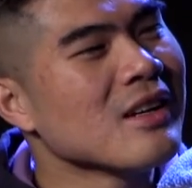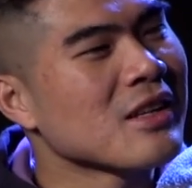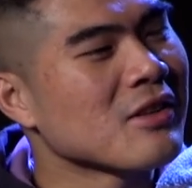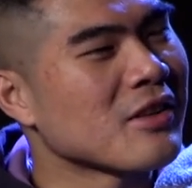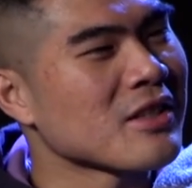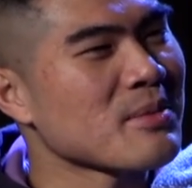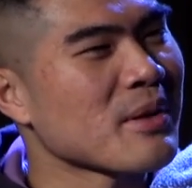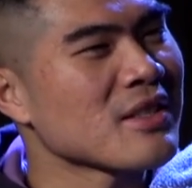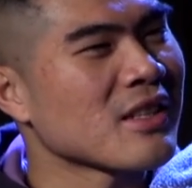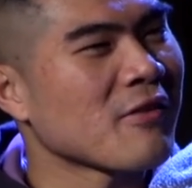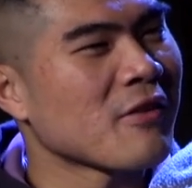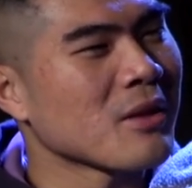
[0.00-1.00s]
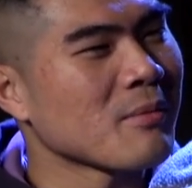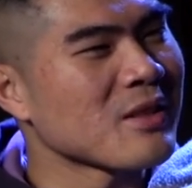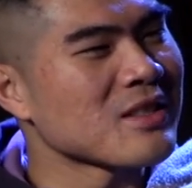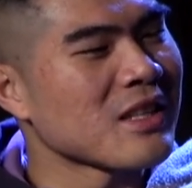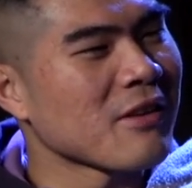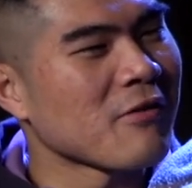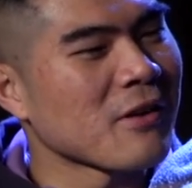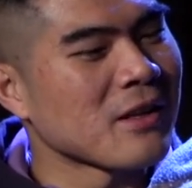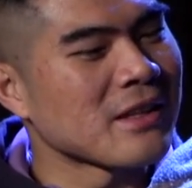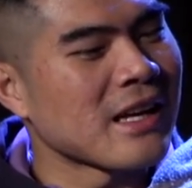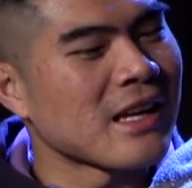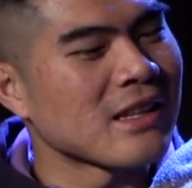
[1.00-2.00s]
their experience in the Philippines, they
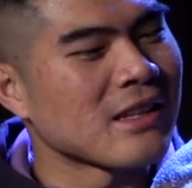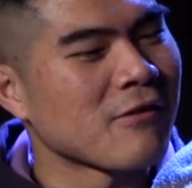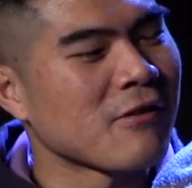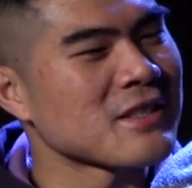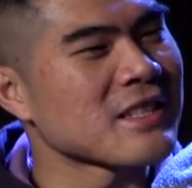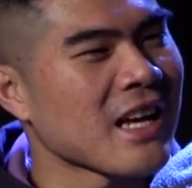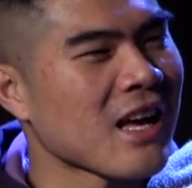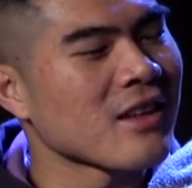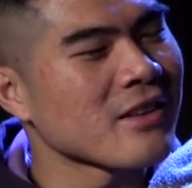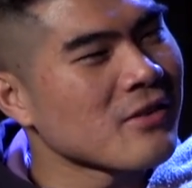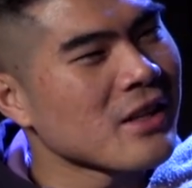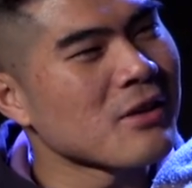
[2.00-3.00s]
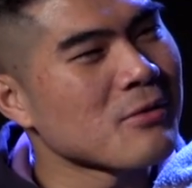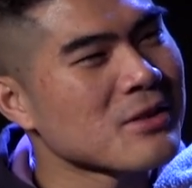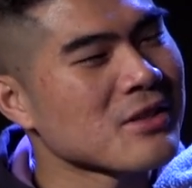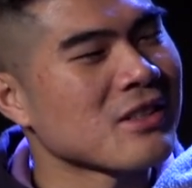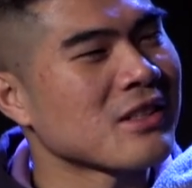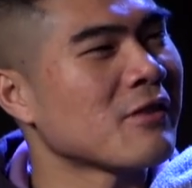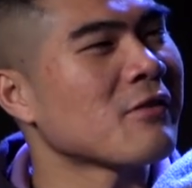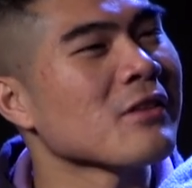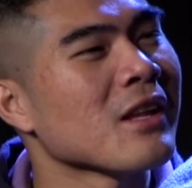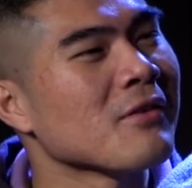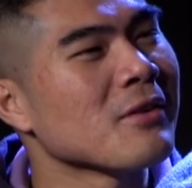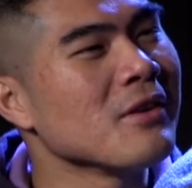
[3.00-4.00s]
felt that the physicality there was on a different
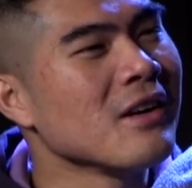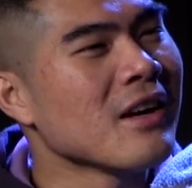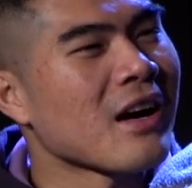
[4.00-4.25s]
level.